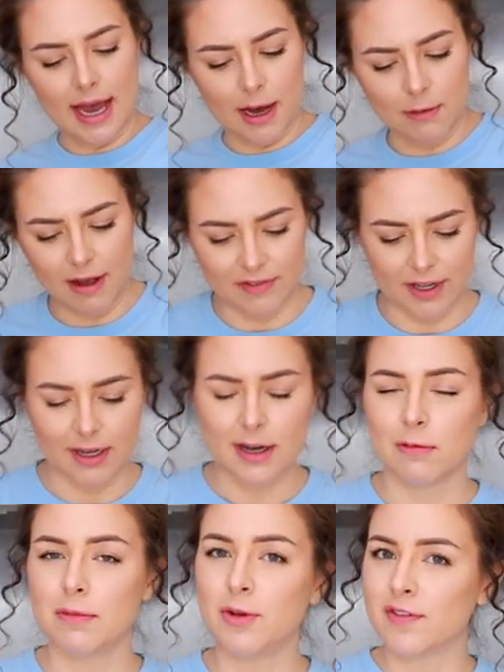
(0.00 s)
However,
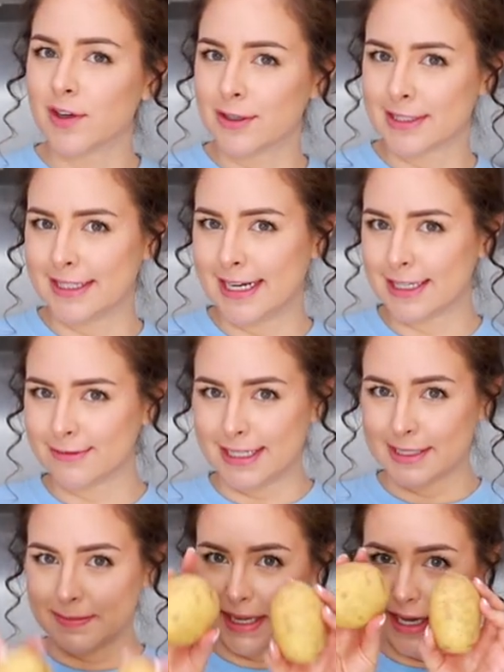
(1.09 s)
we're moving on to the next
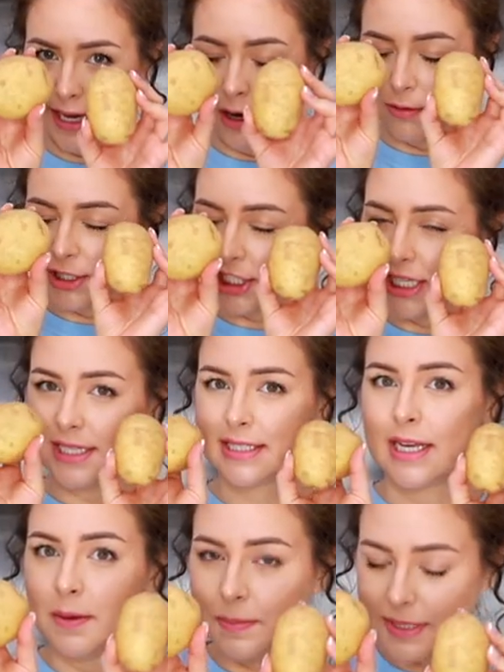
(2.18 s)
recipe, which is
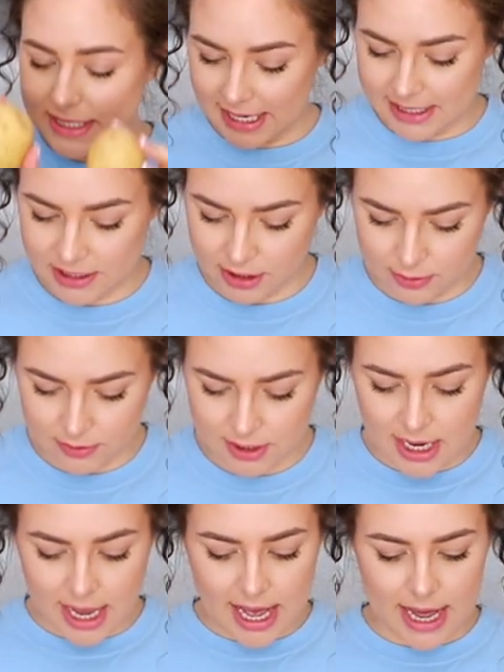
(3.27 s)
potatoes.
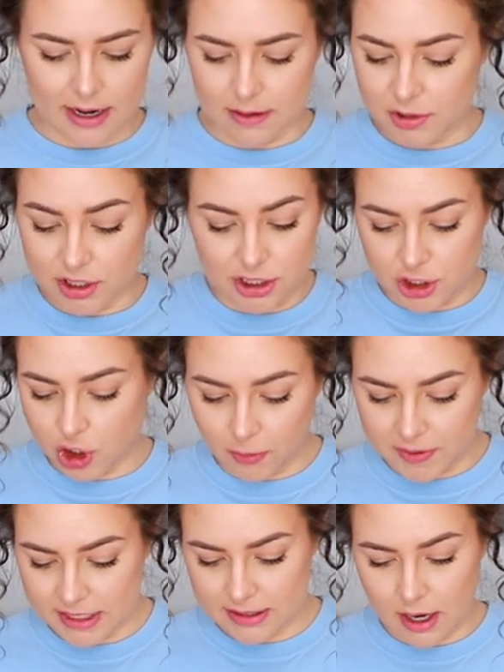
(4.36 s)
And I'm just gonna chop
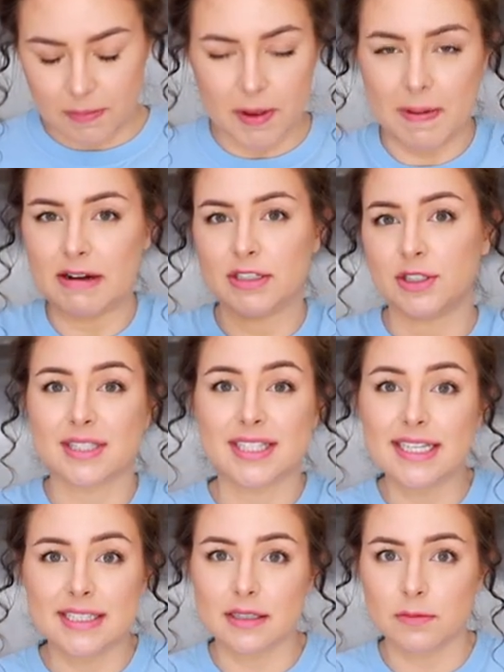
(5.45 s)
these up. Apparently you
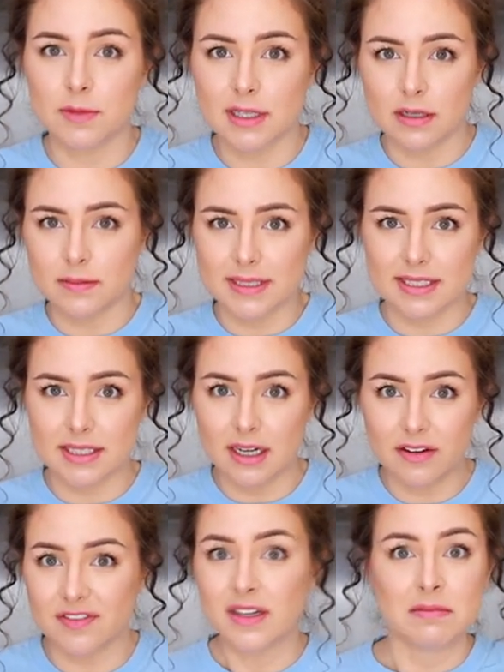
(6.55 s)
season them with all of this
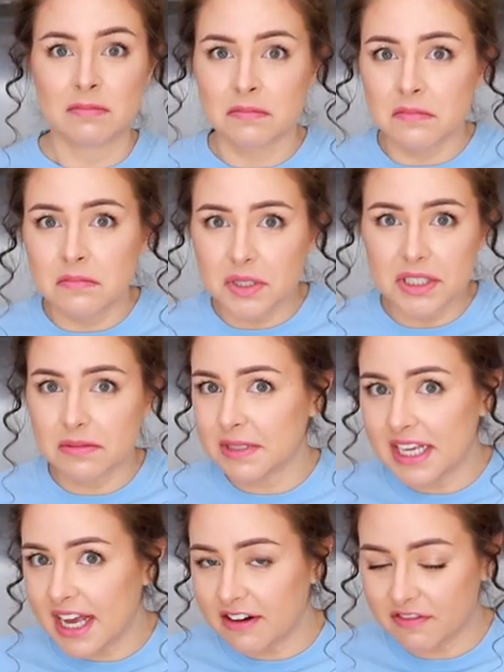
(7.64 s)
stuff, put them in
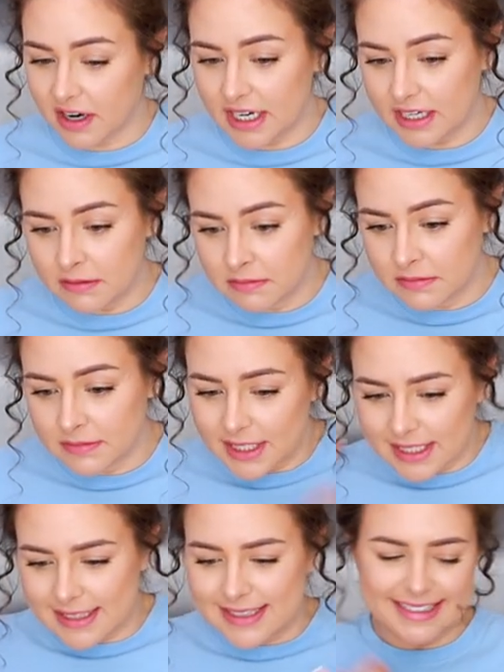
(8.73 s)
the air fryer.
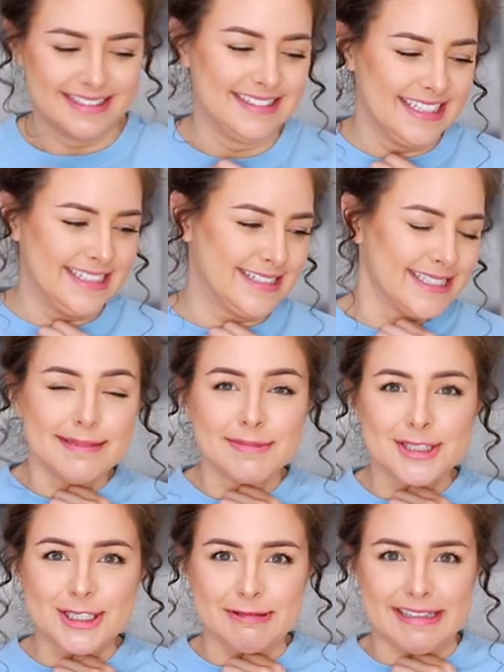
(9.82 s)
Seems too